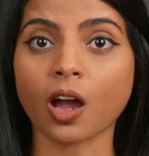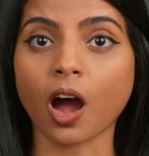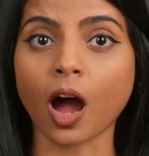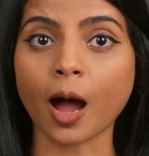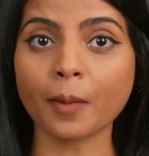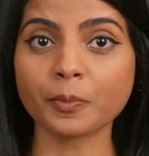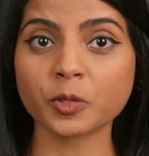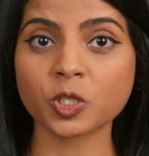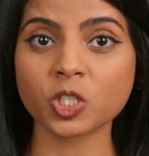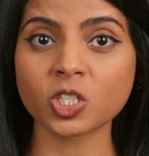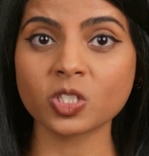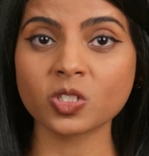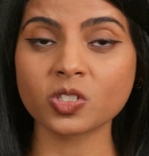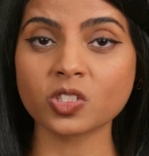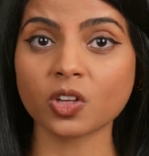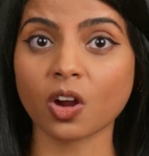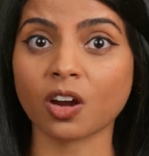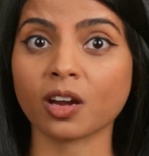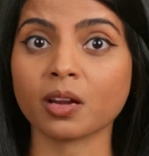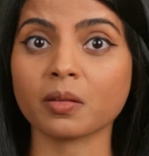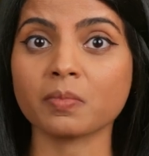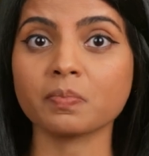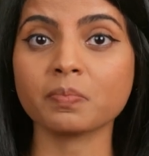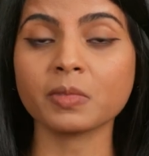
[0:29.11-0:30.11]
the options
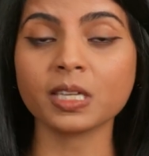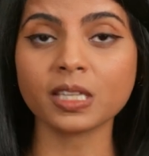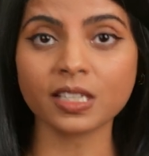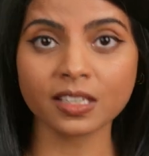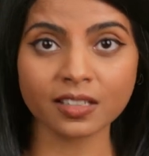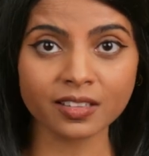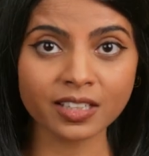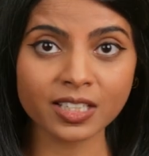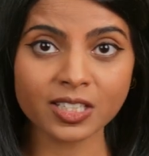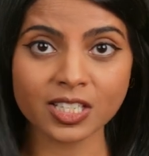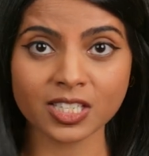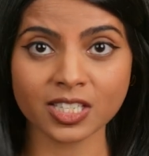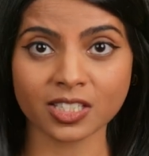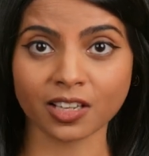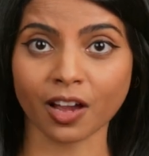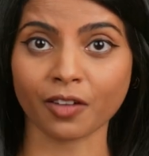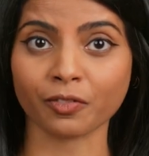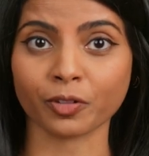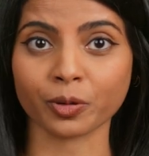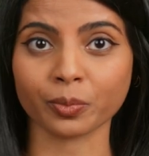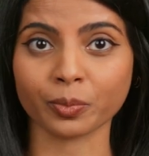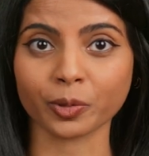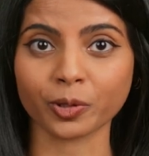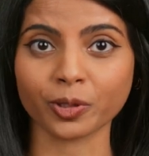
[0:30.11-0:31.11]
are immediately
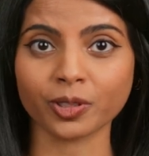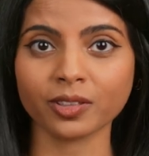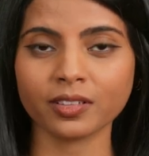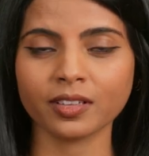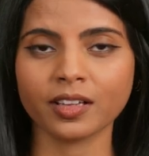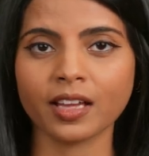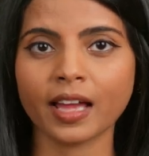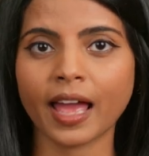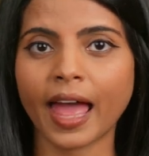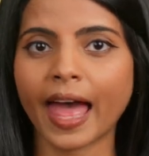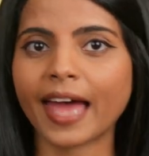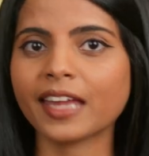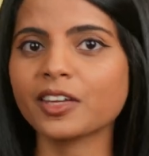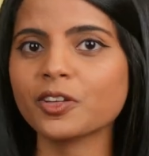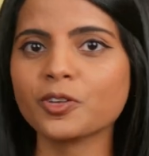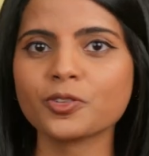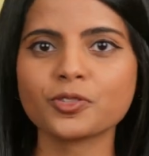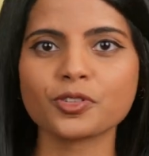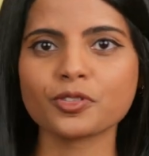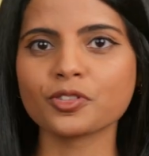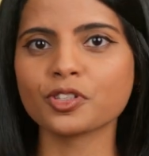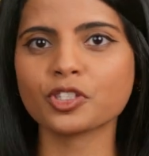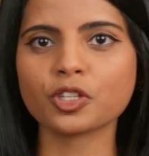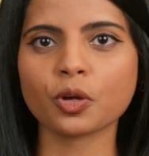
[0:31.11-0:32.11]
discoverable and
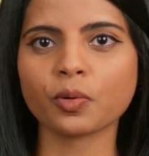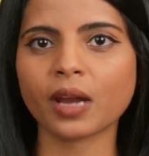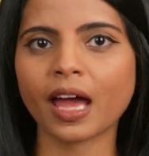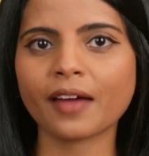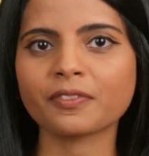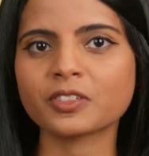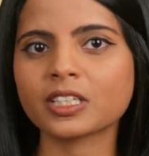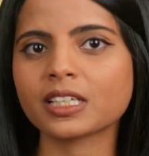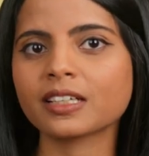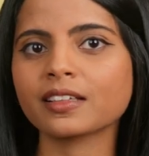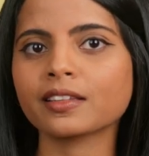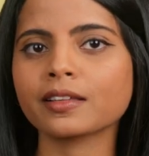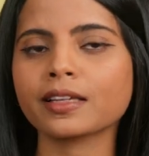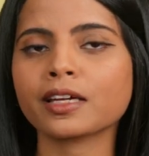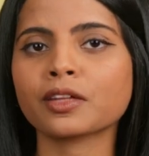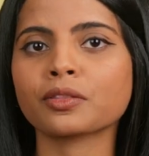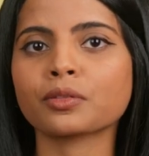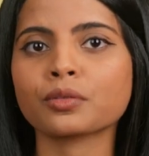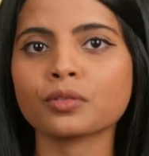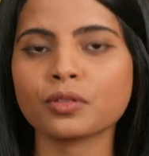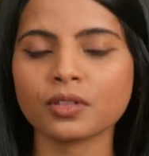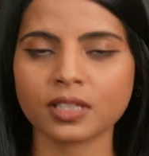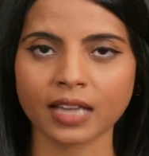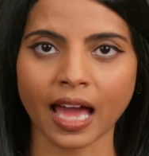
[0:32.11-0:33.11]
users don't have to click
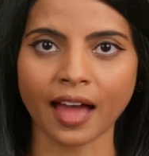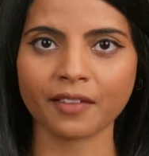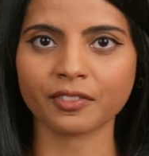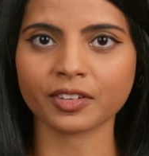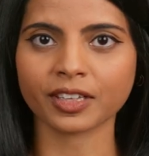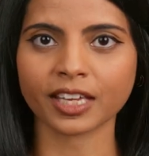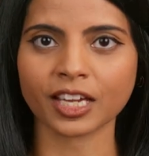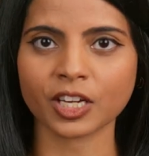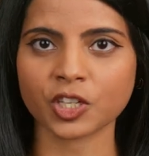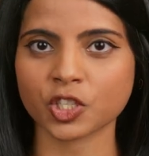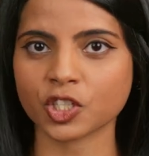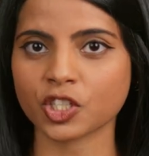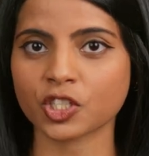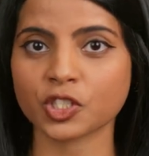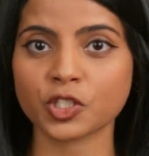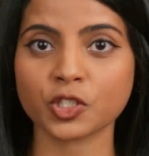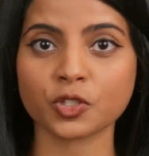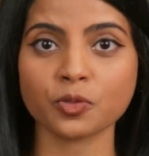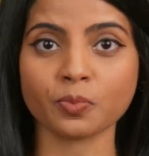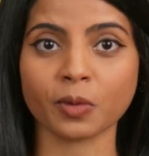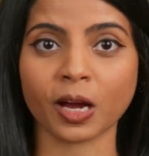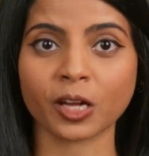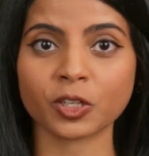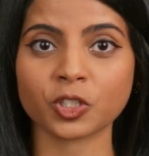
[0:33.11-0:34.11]
through the navigation
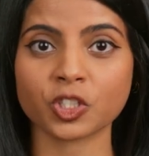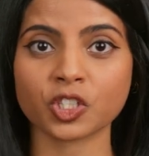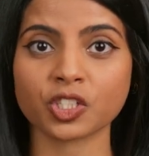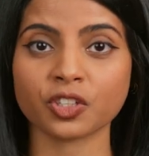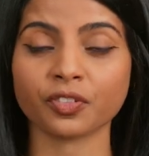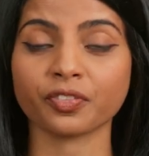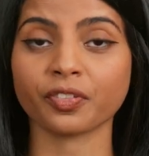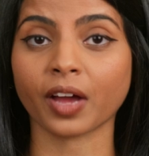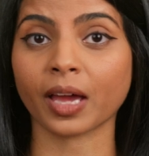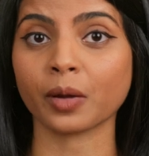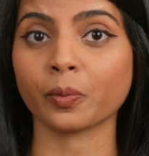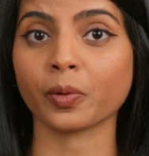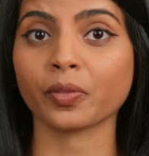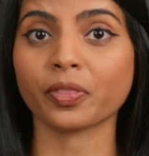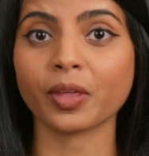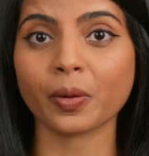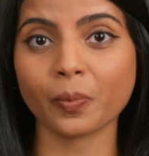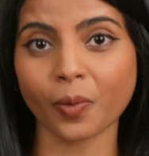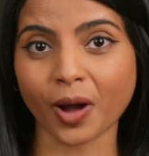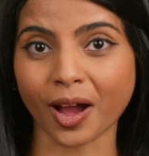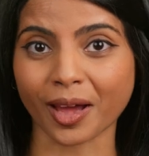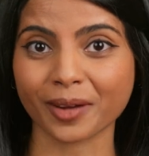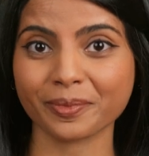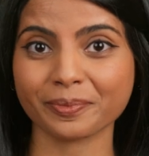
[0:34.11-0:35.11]
too much to find what they
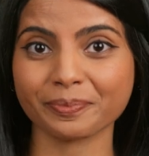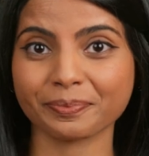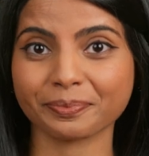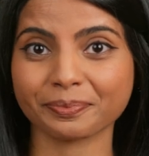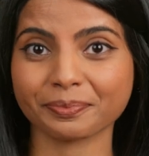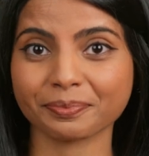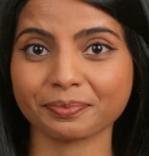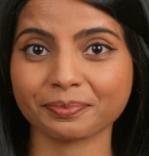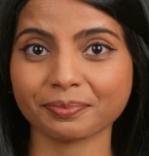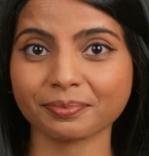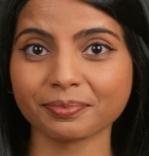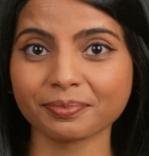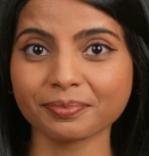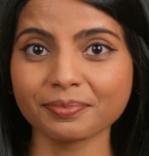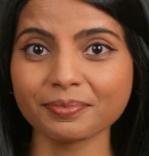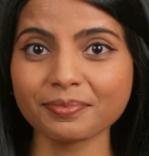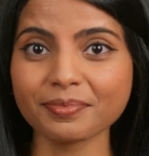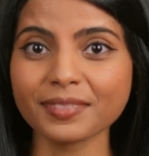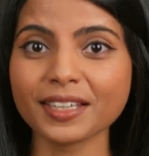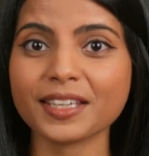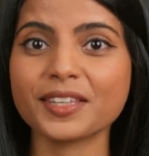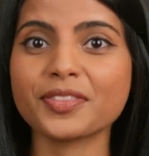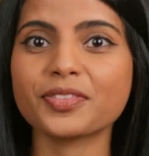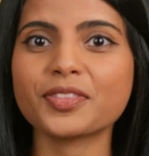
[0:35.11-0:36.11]
want.
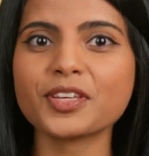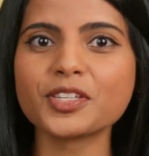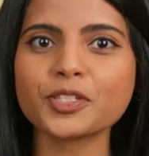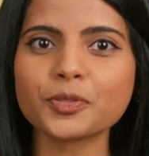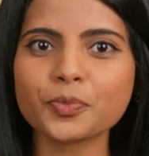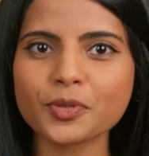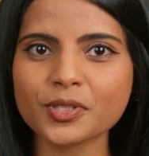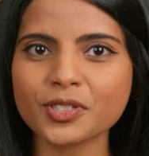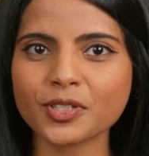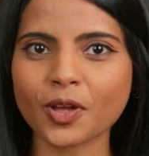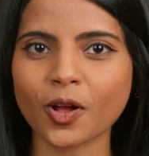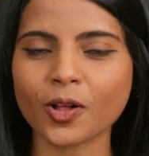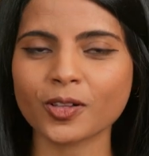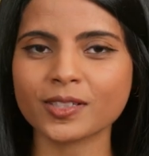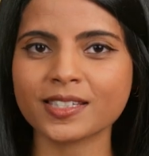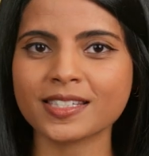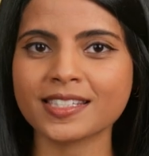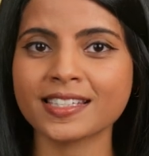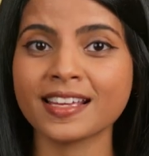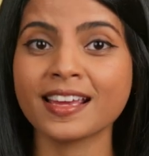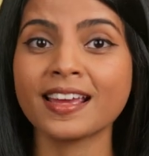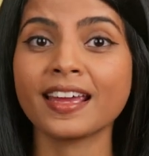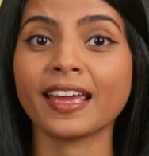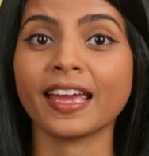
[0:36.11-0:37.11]
This
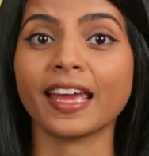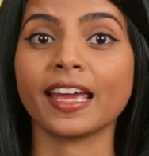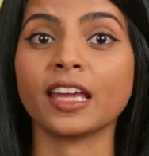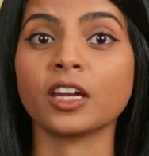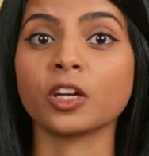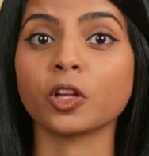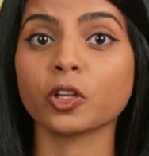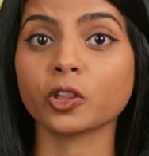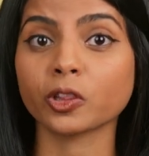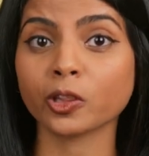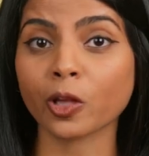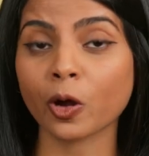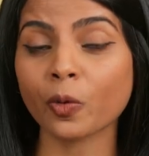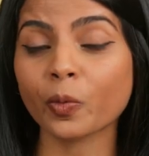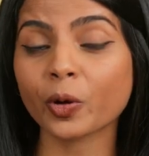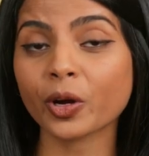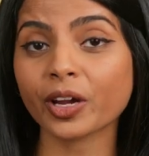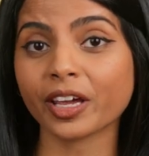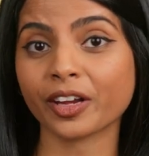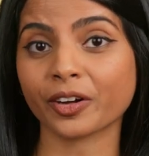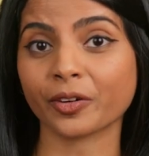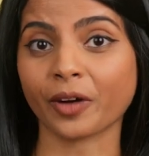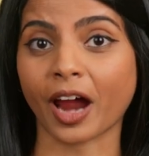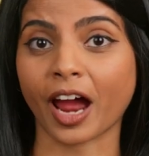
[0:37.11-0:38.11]
results in
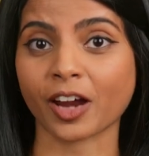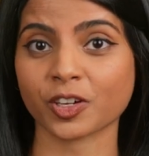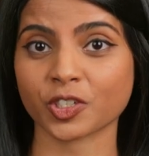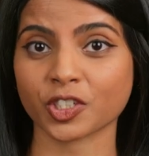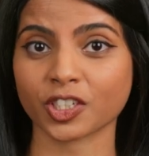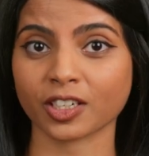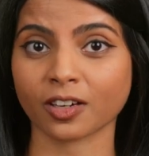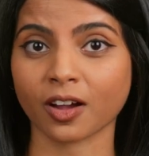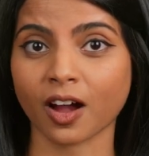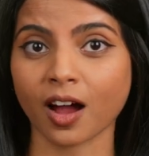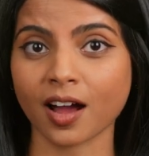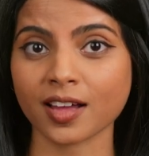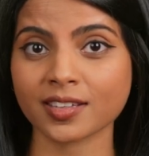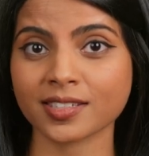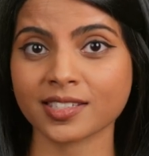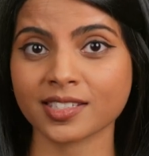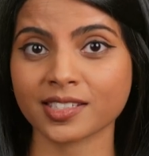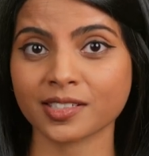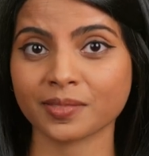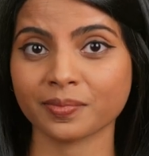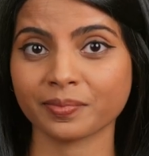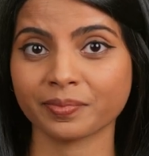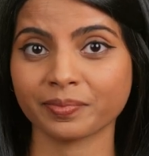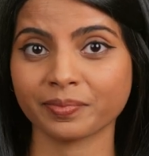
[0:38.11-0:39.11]
lower interaction
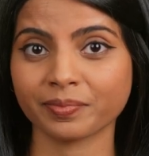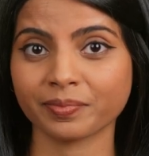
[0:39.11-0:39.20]
cost.